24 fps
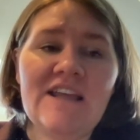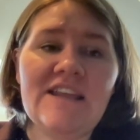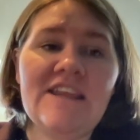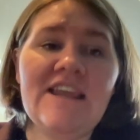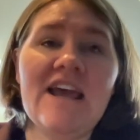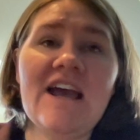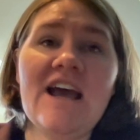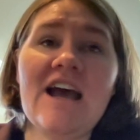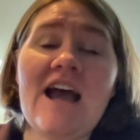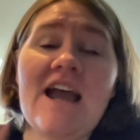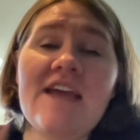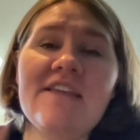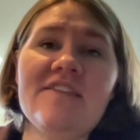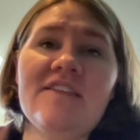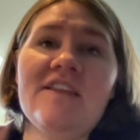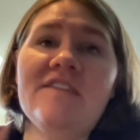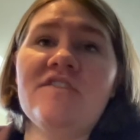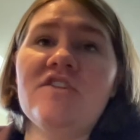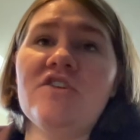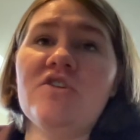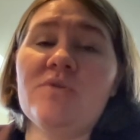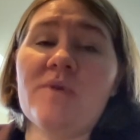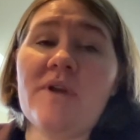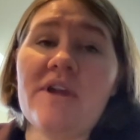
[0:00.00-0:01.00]
Yeah, I, it's
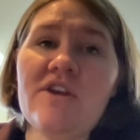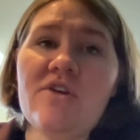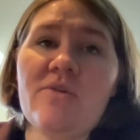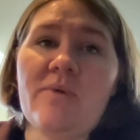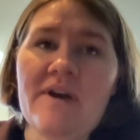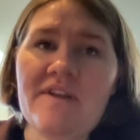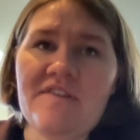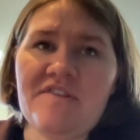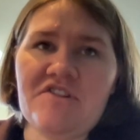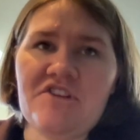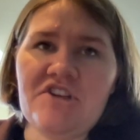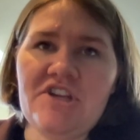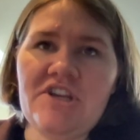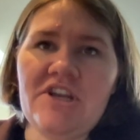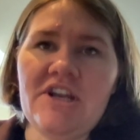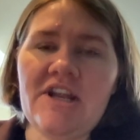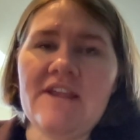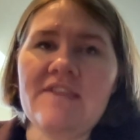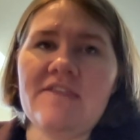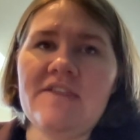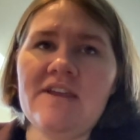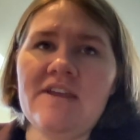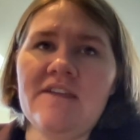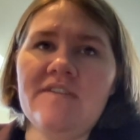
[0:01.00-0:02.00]
a great question.
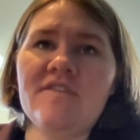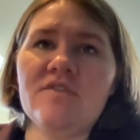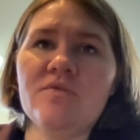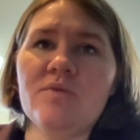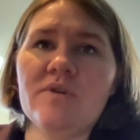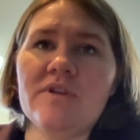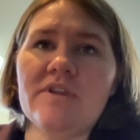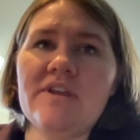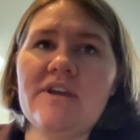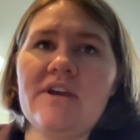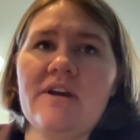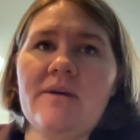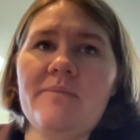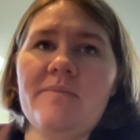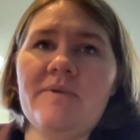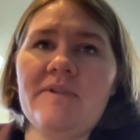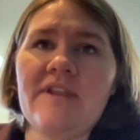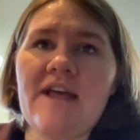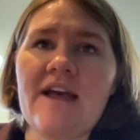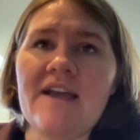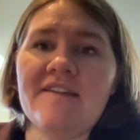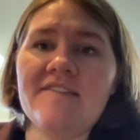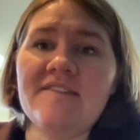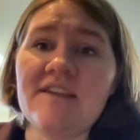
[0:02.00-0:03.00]
I think it's a really
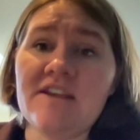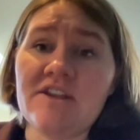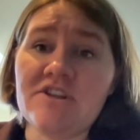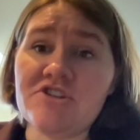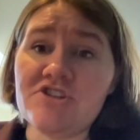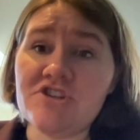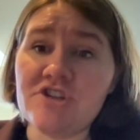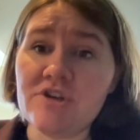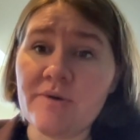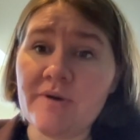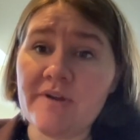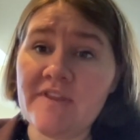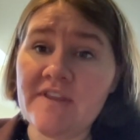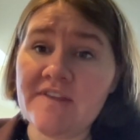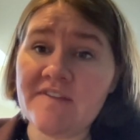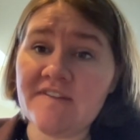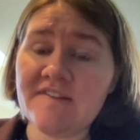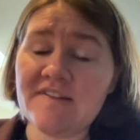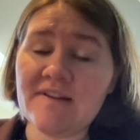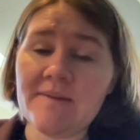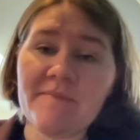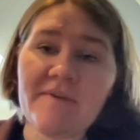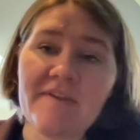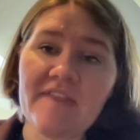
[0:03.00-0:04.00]
complex issue. And this
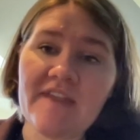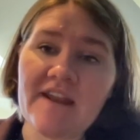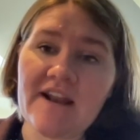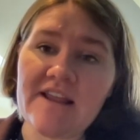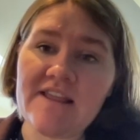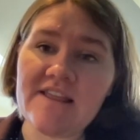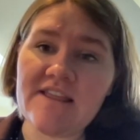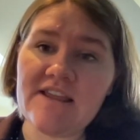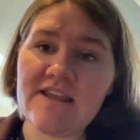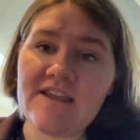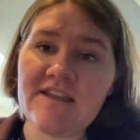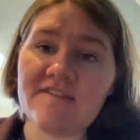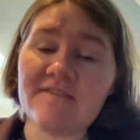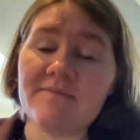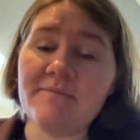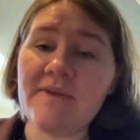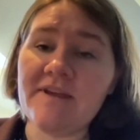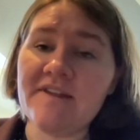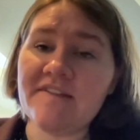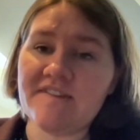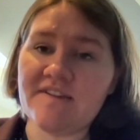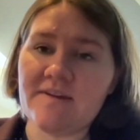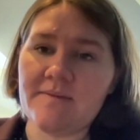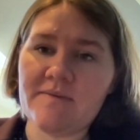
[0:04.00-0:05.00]
is something that I think gets
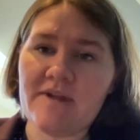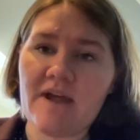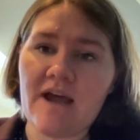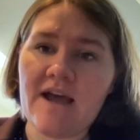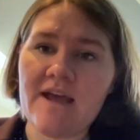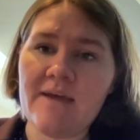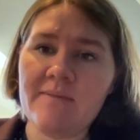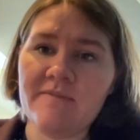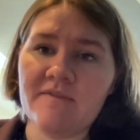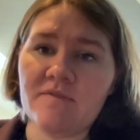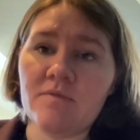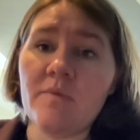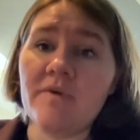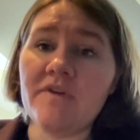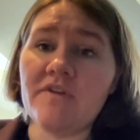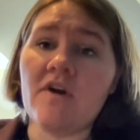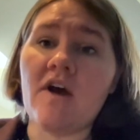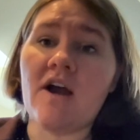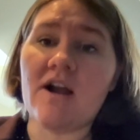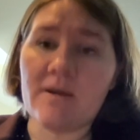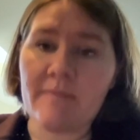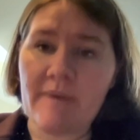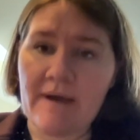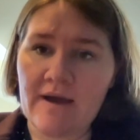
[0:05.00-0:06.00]
missed sometimes when we
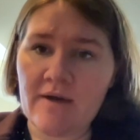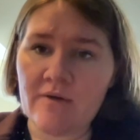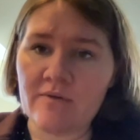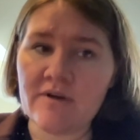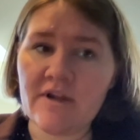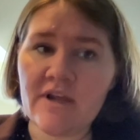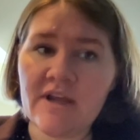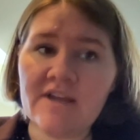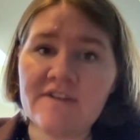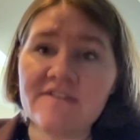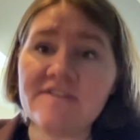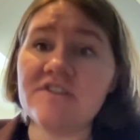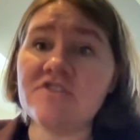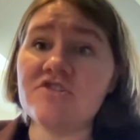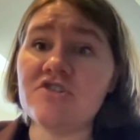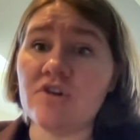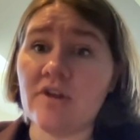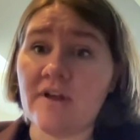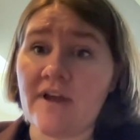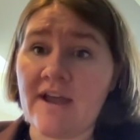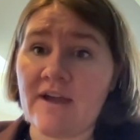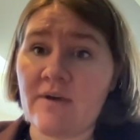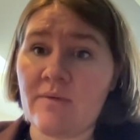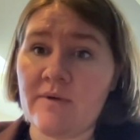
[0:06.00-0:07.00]
talk about
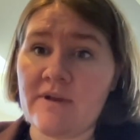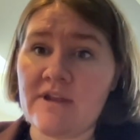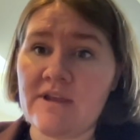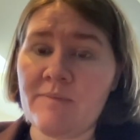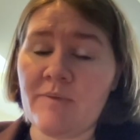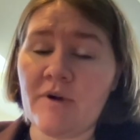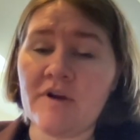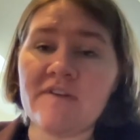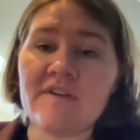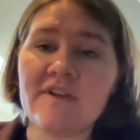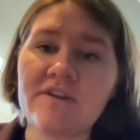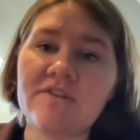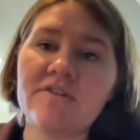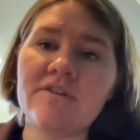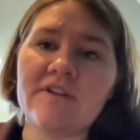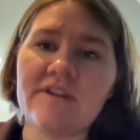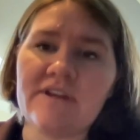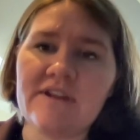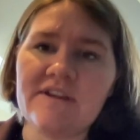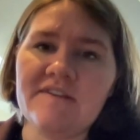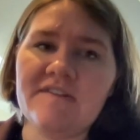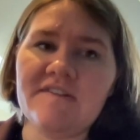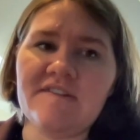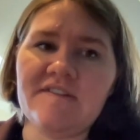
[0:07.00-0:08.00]
digital equity,
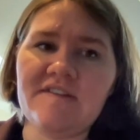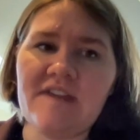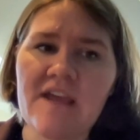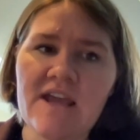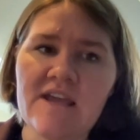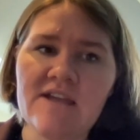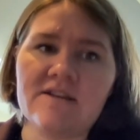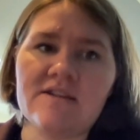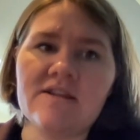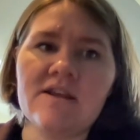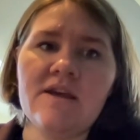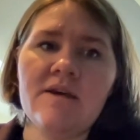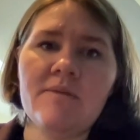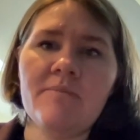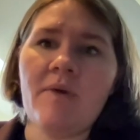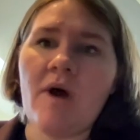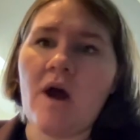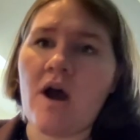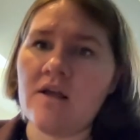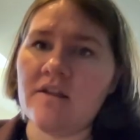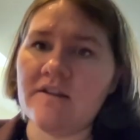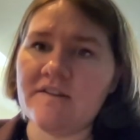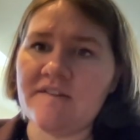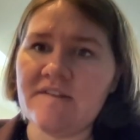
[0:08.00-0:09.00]
particularly in state
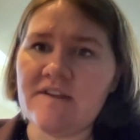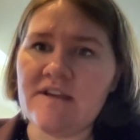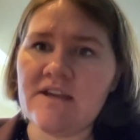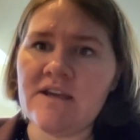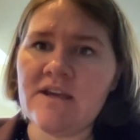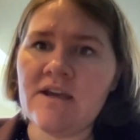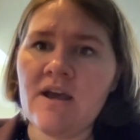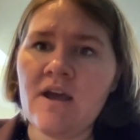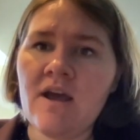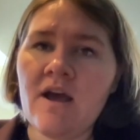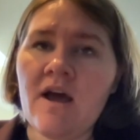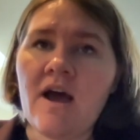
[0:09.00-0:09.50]
policy.